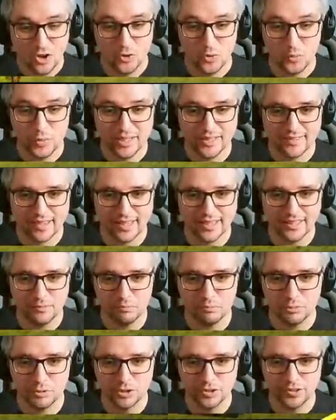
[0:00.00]
Oh wait, I
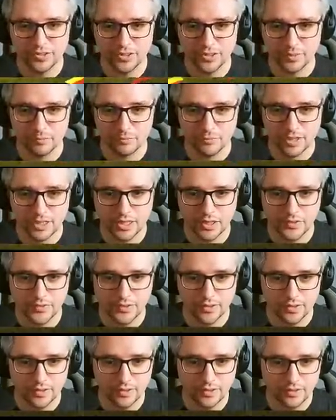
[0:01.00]
can burn them,
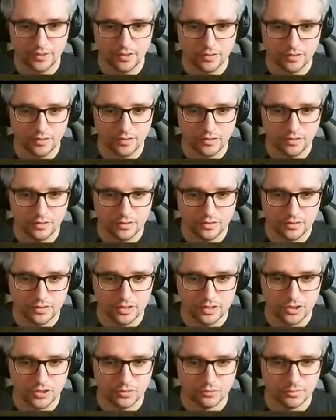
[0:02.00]
right?
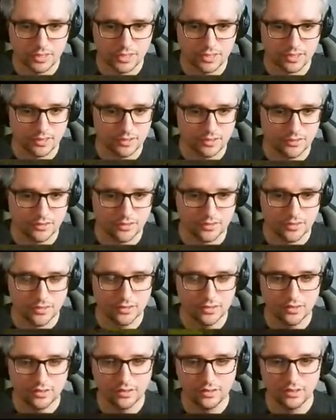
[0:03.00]
This should make it
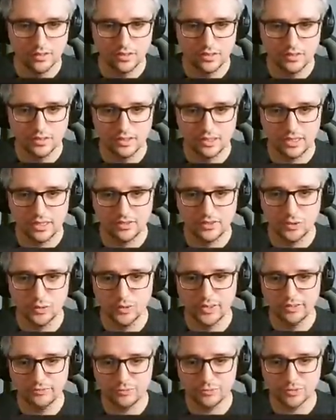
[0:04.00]
easier. I
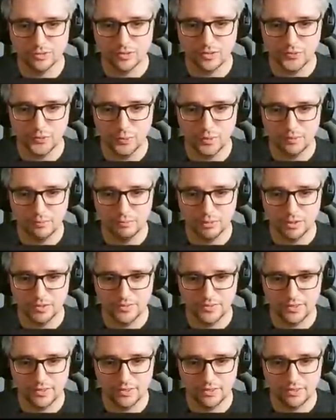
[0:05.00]
totally forgot we
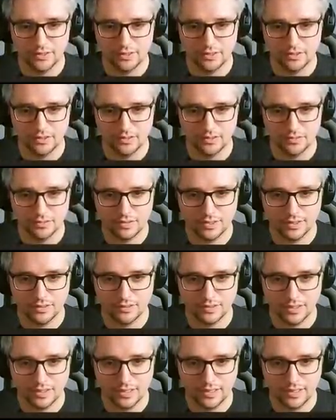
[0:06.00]
bought the uh, like the